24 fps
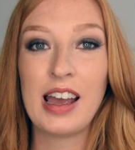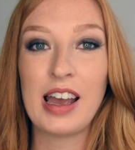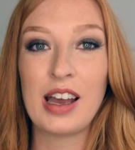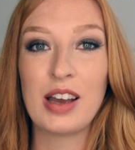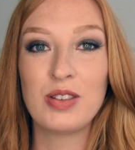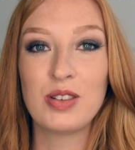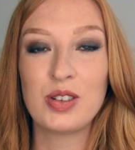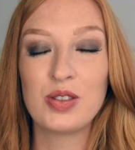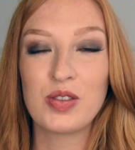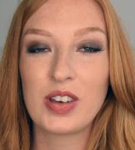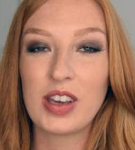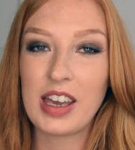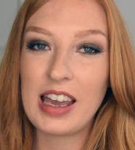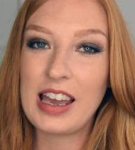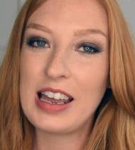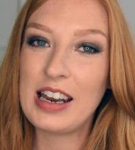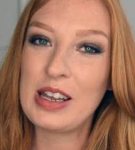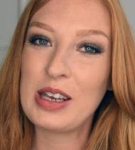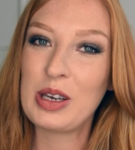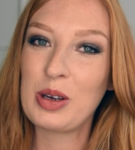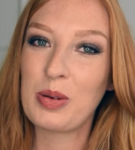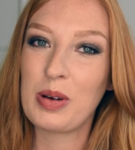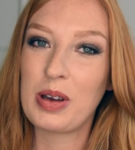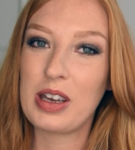If you've got
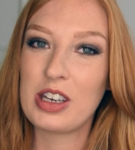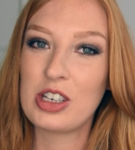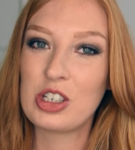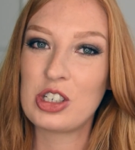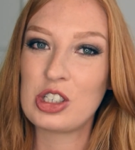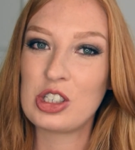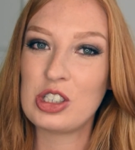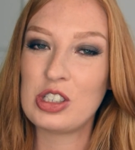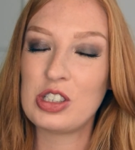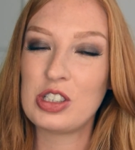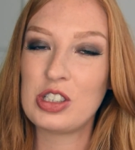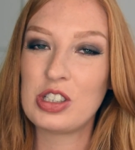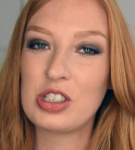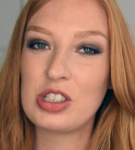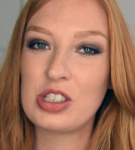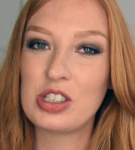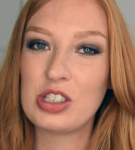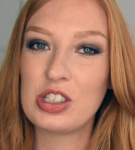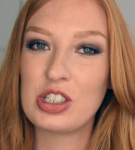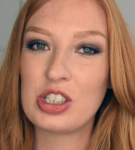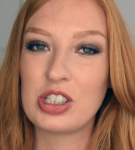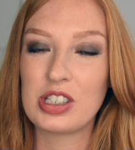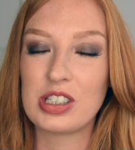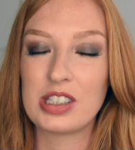any questions,
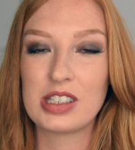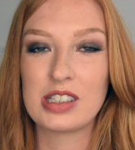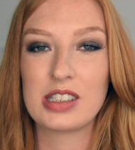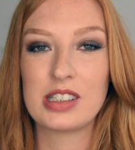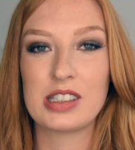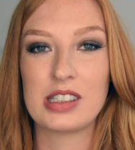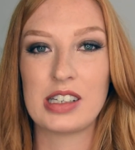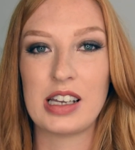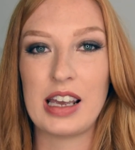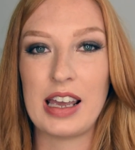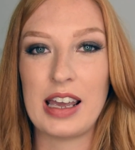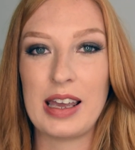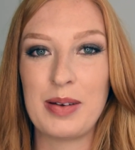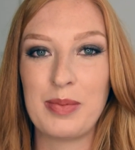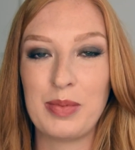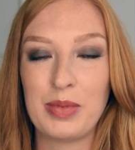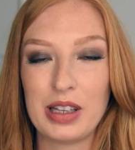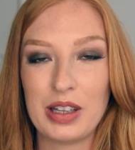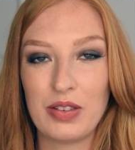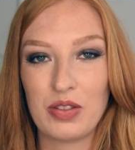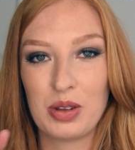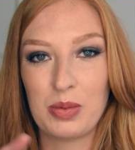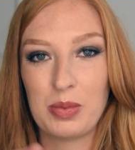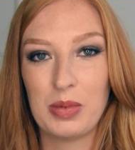just
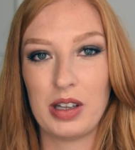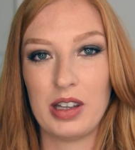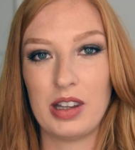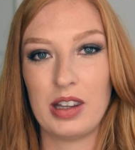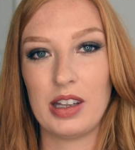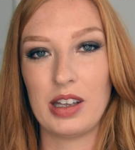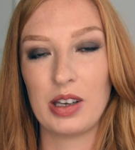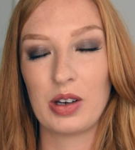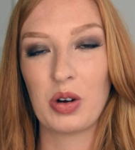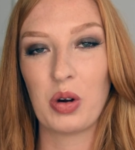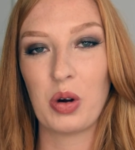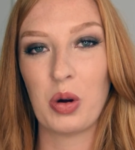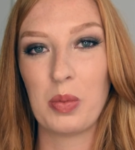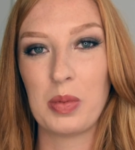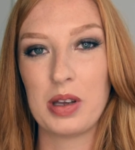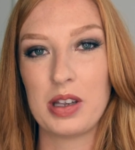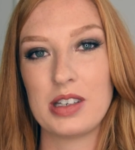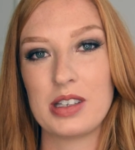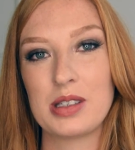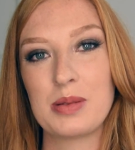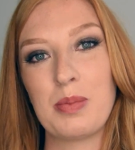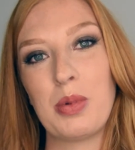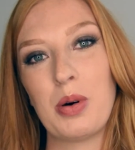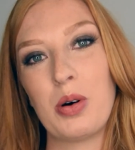leave them in the
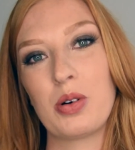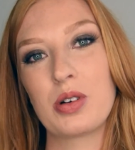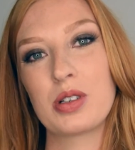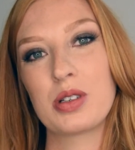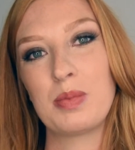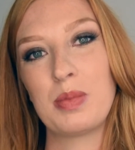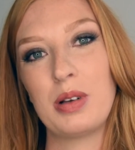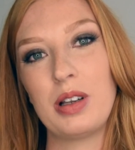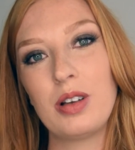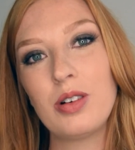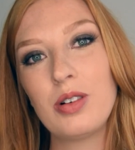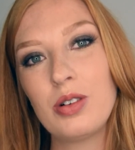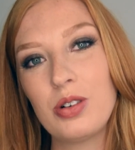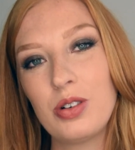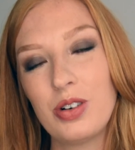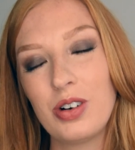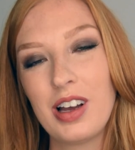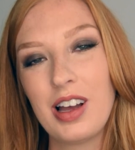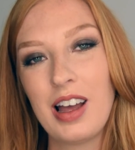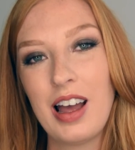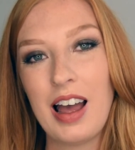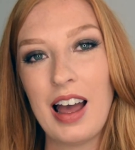comments box below,